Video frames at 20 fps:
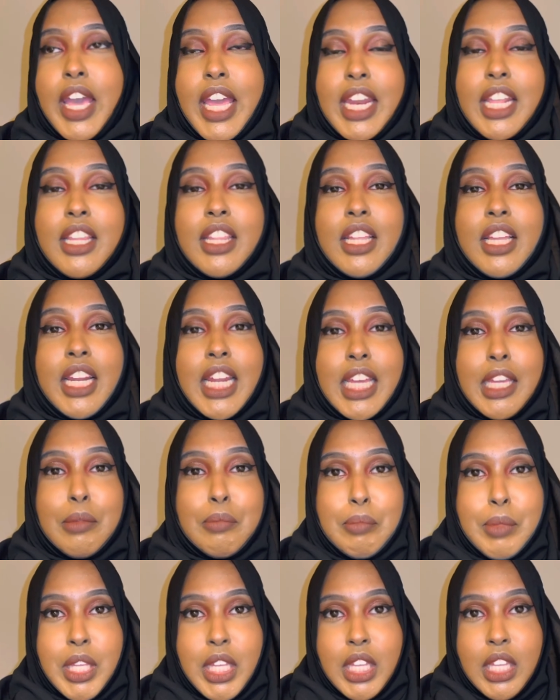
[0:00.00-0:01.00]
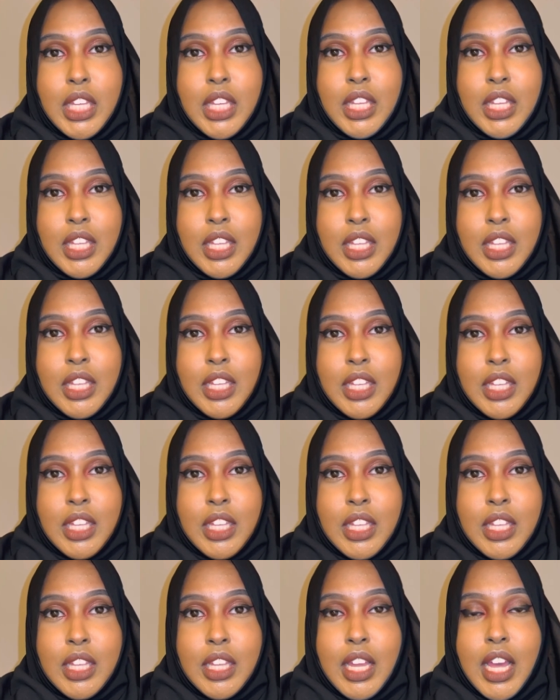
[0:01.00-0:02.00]
anything like me,
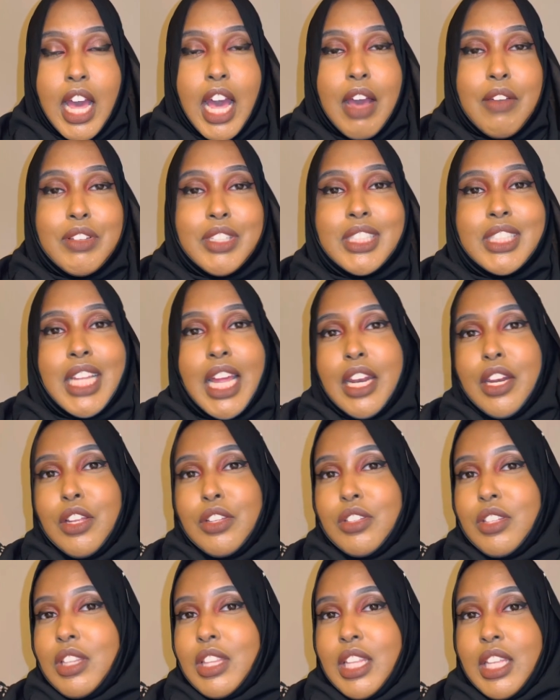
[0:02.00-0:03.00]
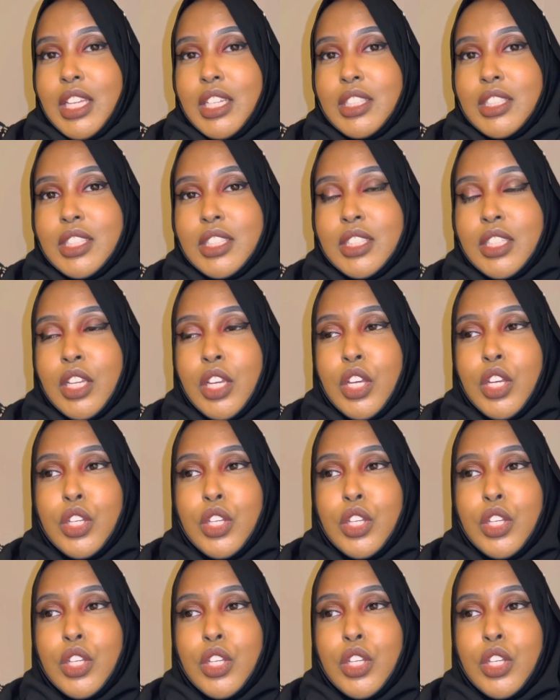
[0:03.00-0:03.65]
I have a standard to things.